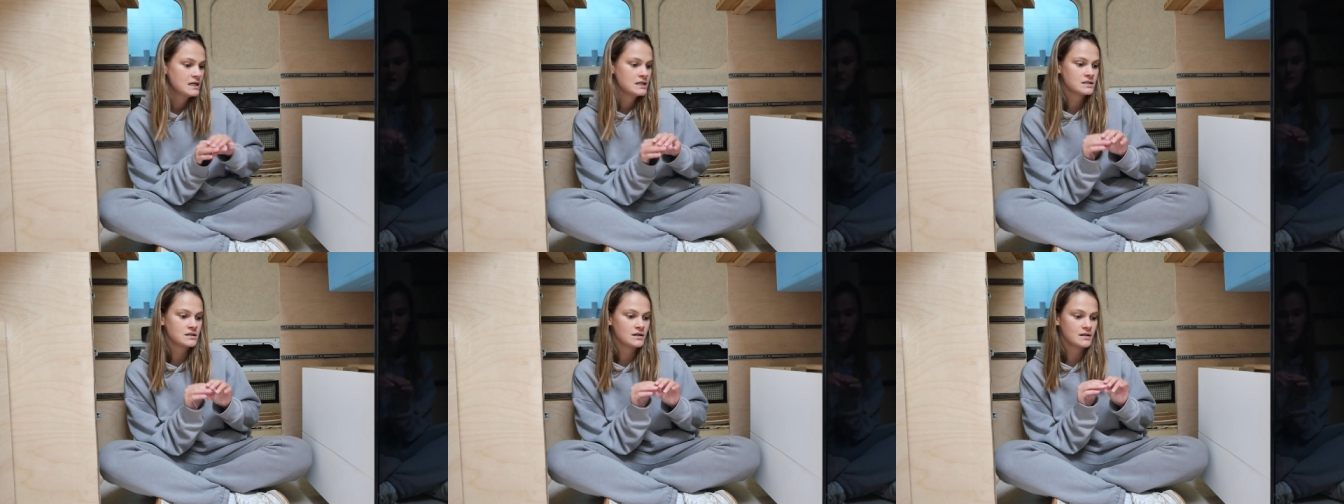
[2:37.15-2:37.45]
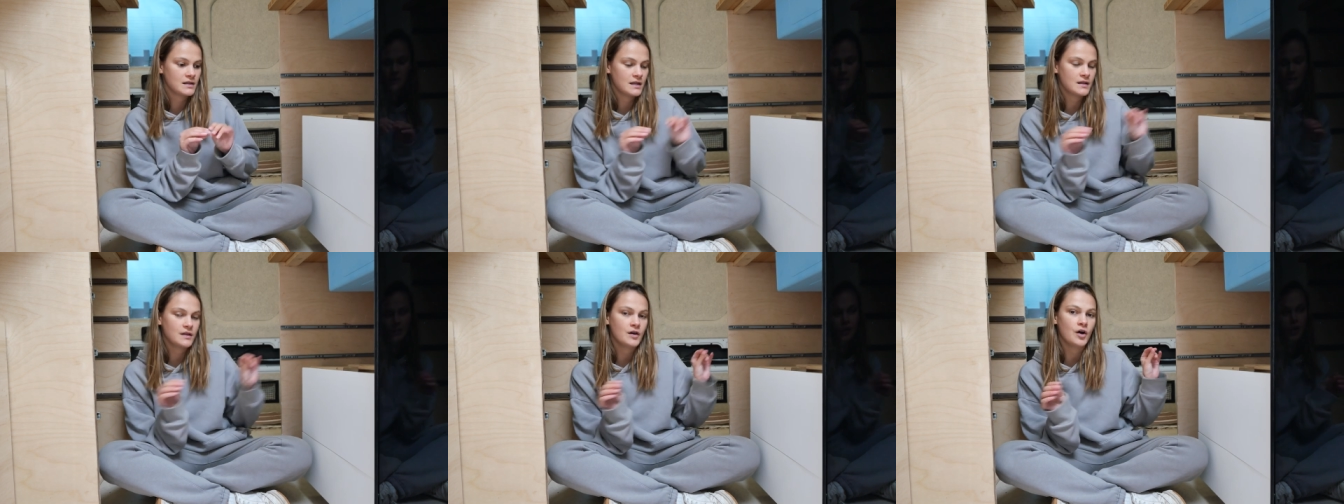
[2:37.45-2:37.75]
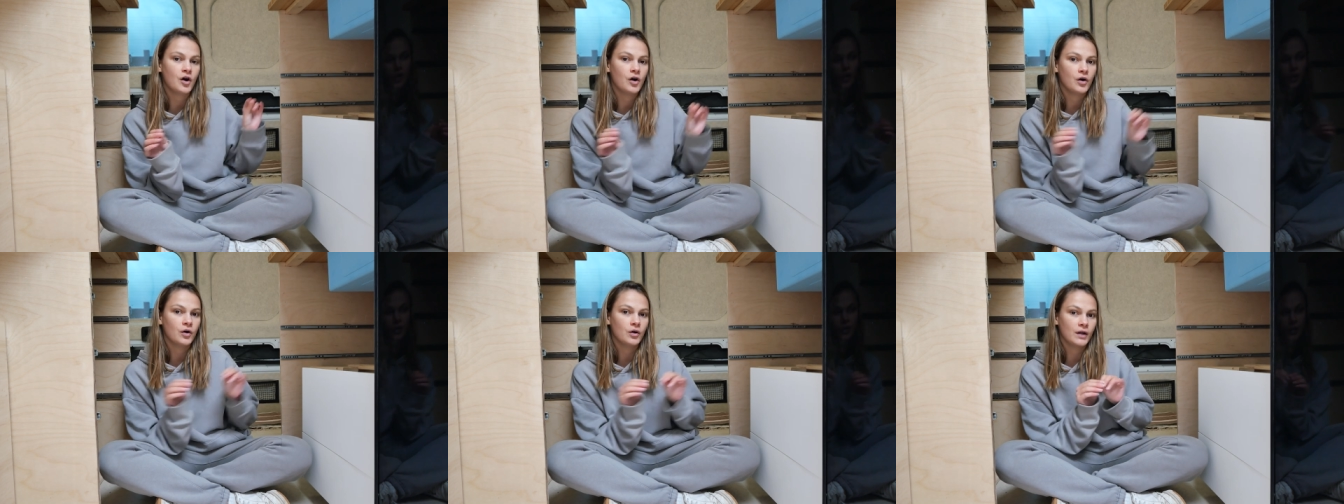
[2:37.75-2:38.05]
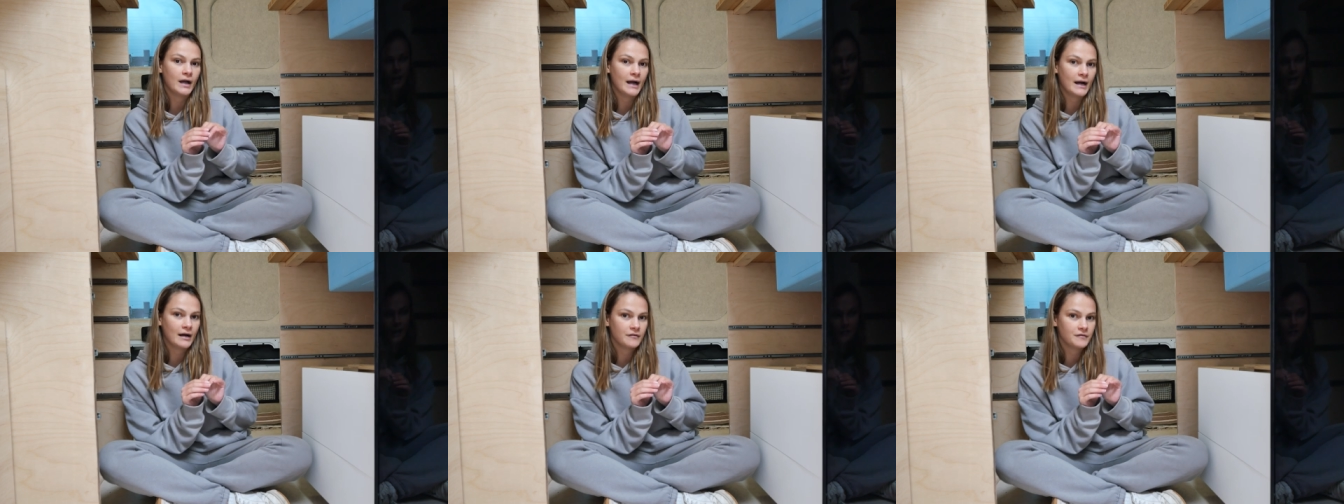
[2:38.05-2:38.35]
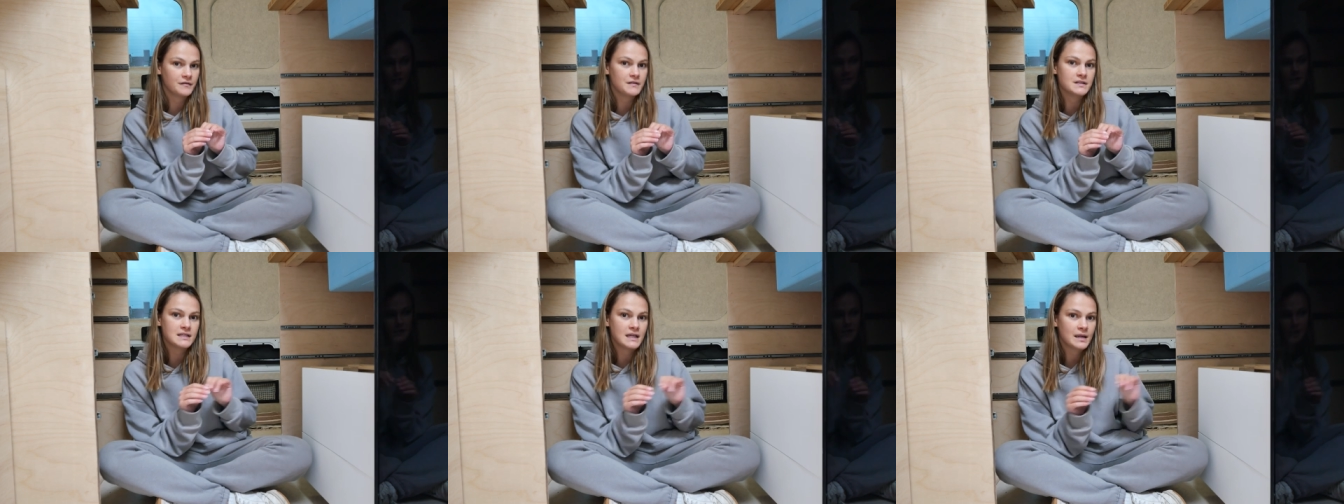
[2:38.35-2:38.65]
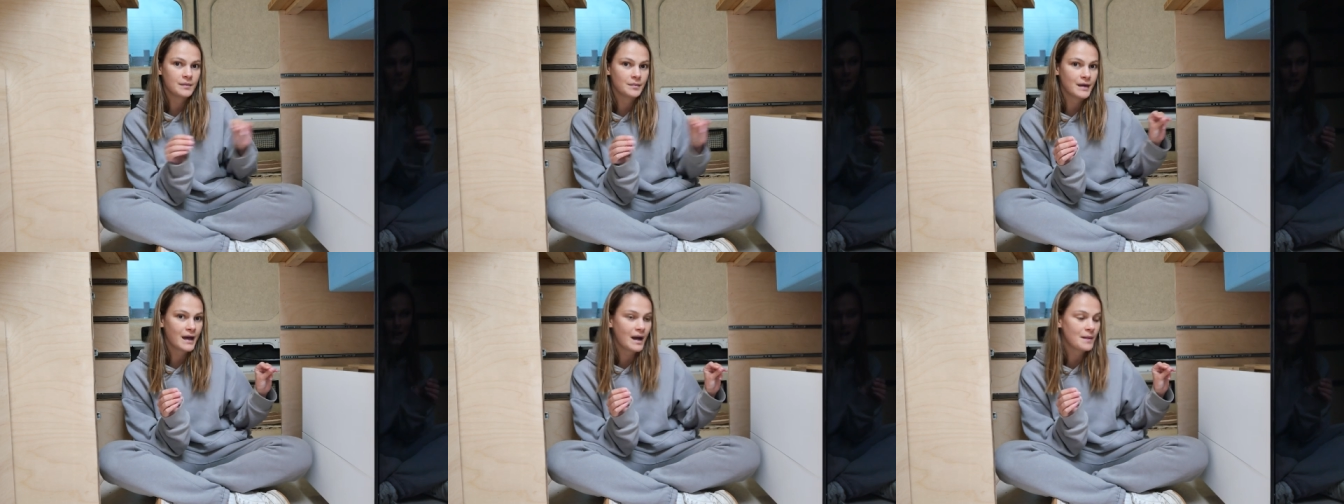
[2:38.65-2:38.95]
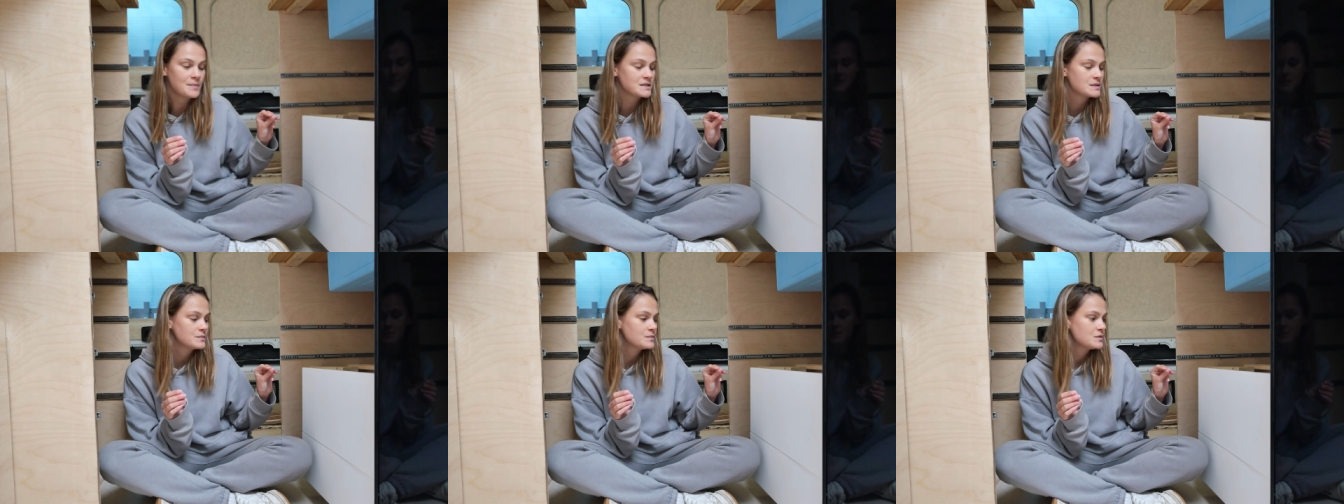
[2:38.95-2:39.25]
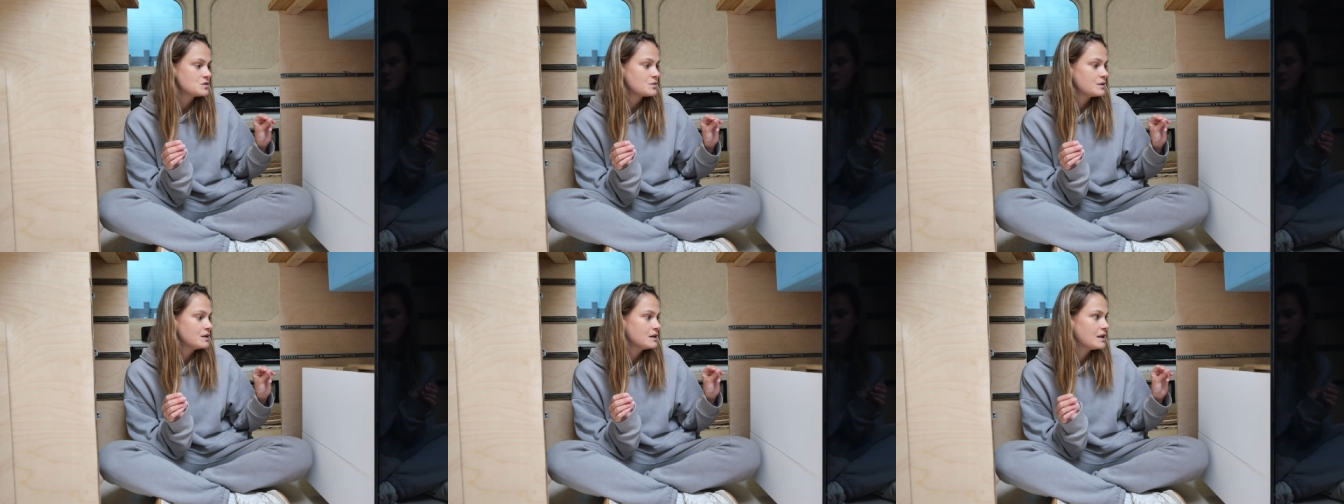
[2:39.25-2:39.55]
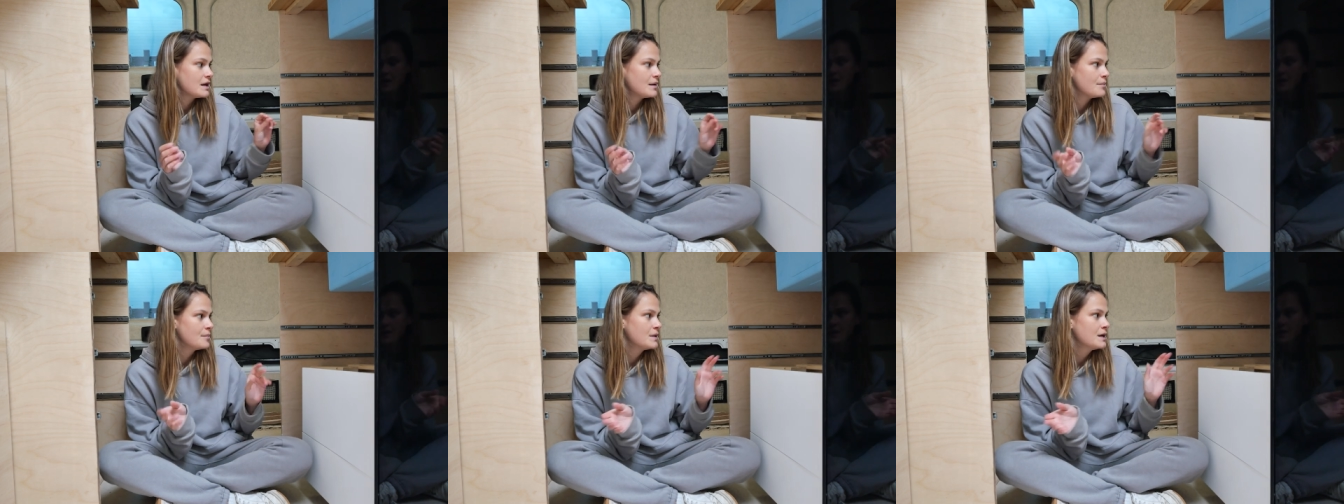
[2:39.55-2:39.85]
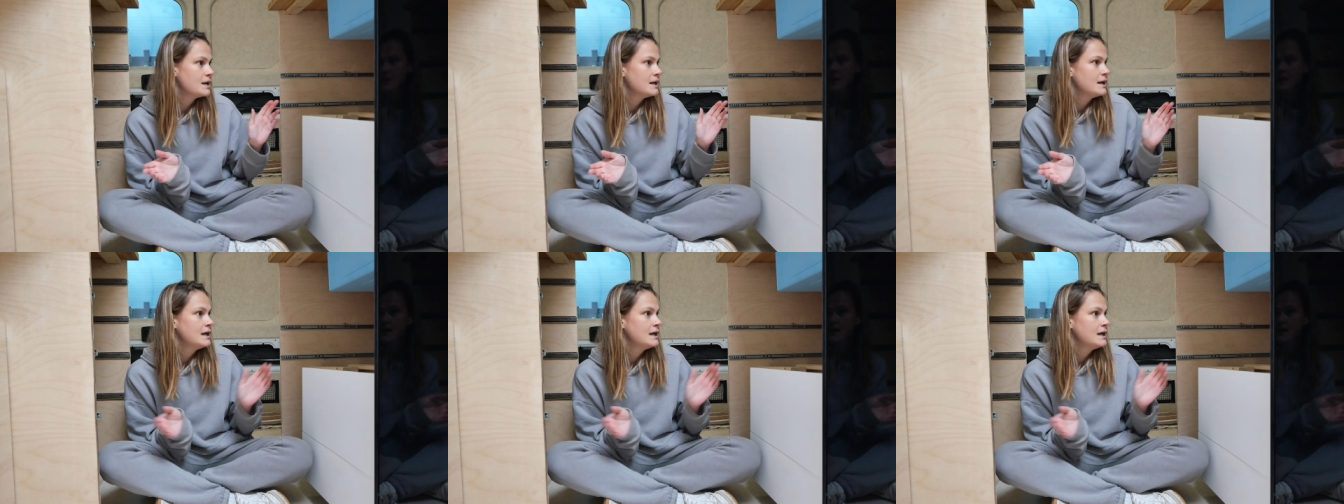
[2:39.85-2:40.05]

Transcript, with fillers: so that they all have the same gaps in between them